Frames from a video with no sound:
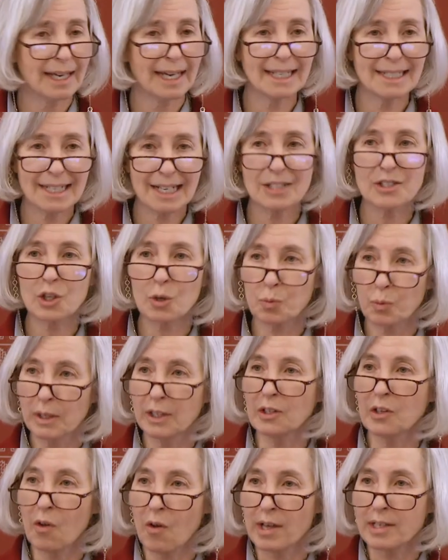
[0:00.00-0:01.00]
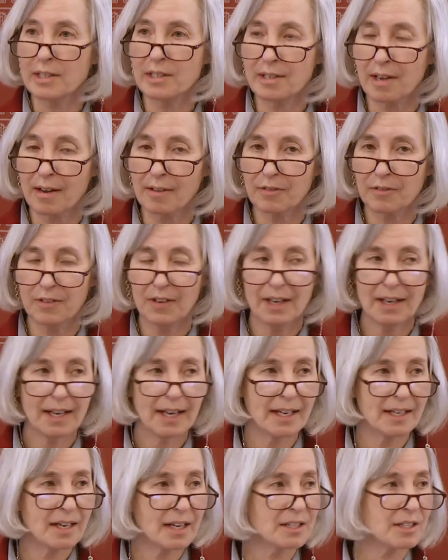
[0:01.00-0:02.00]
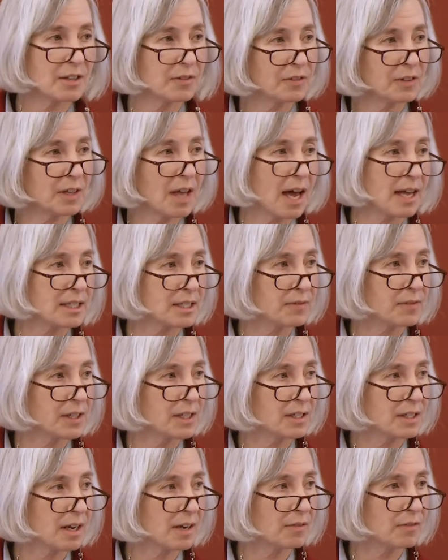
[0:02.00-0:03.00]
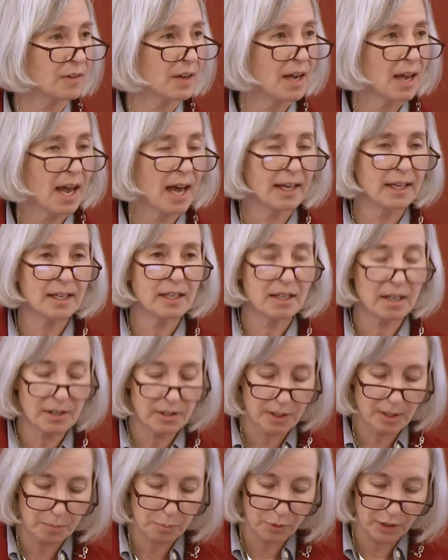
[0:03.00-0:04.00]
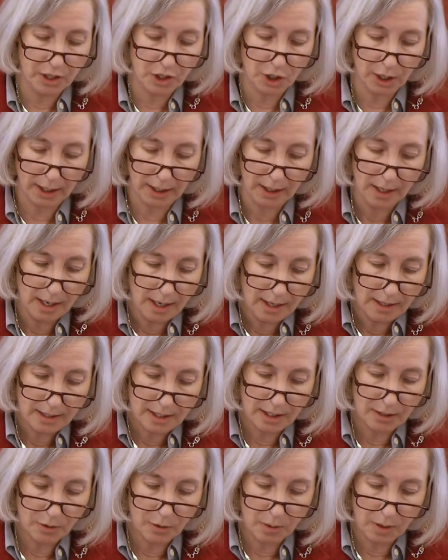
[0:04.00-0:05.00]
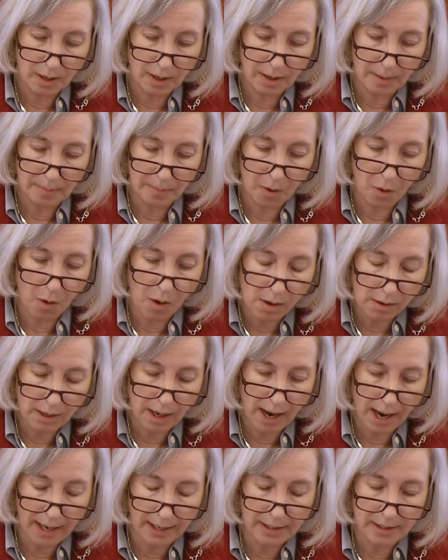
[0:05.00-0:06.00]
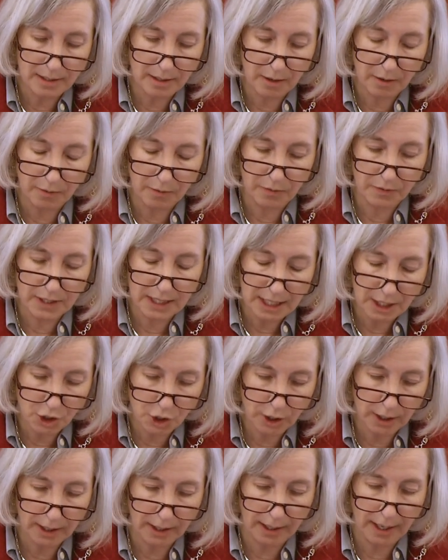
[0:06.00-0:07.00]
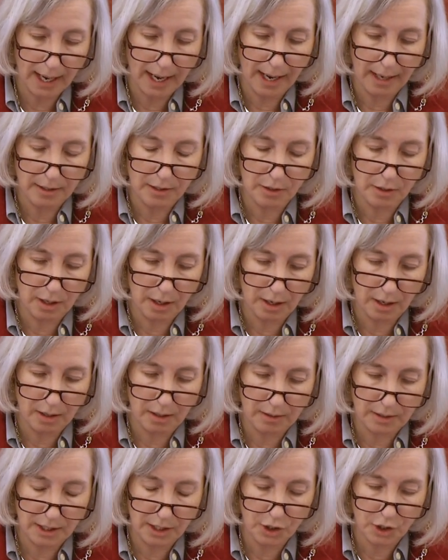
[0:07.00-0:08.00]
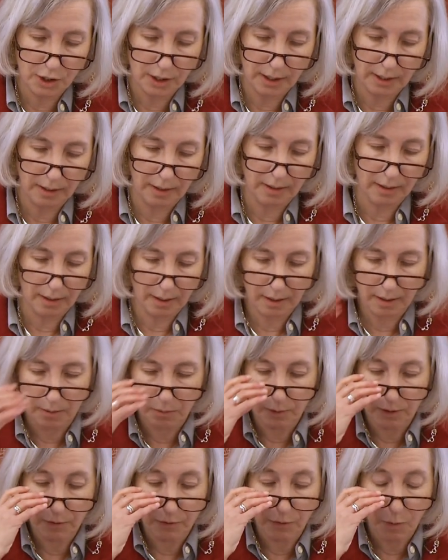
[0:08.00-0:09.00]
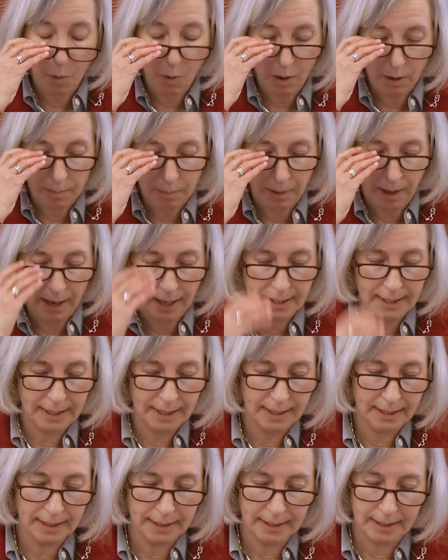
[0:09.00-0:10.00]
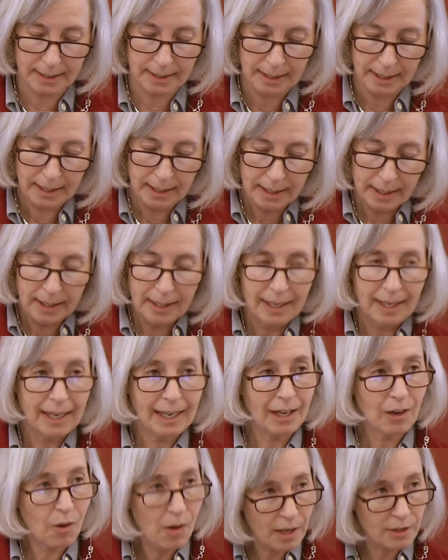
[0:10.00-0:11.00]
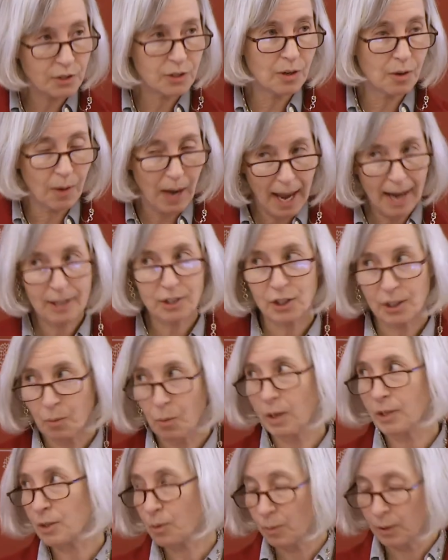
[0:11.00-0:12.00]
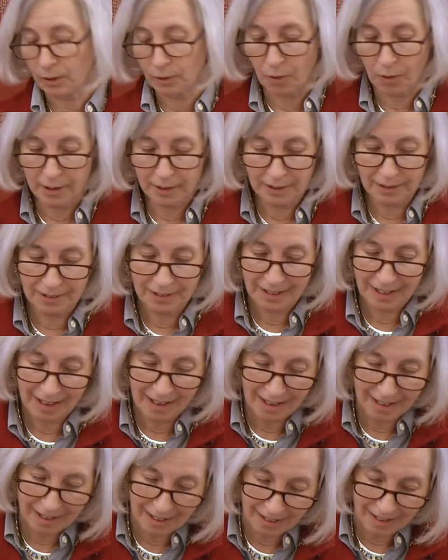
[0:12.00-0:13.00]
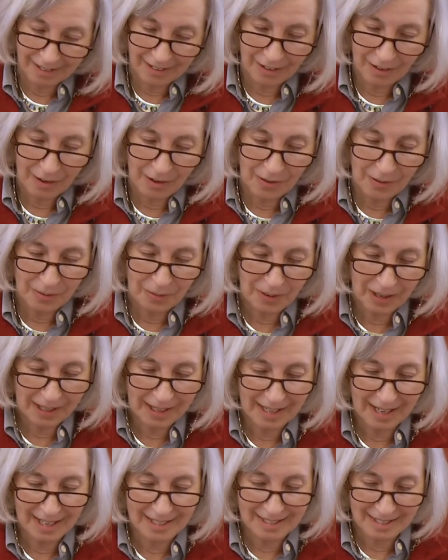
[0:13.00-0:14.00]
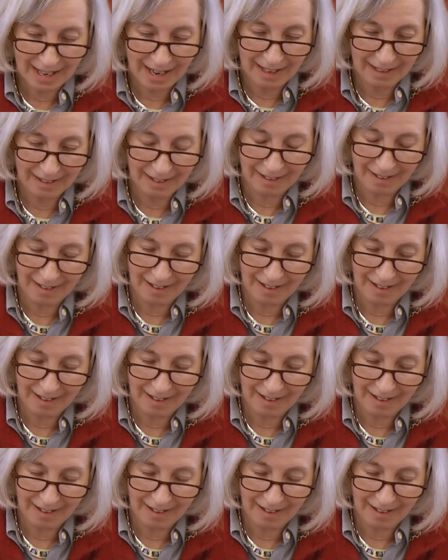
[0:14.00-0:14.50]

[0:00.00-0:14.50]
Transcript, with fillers: He does the real law stuff, he does the philosophy stuff, and he does the bridging to um, all kinds of teaching and uh, teaching uh, reform ideas. He also actually was a real lawyer. Uh, you know, what can I say?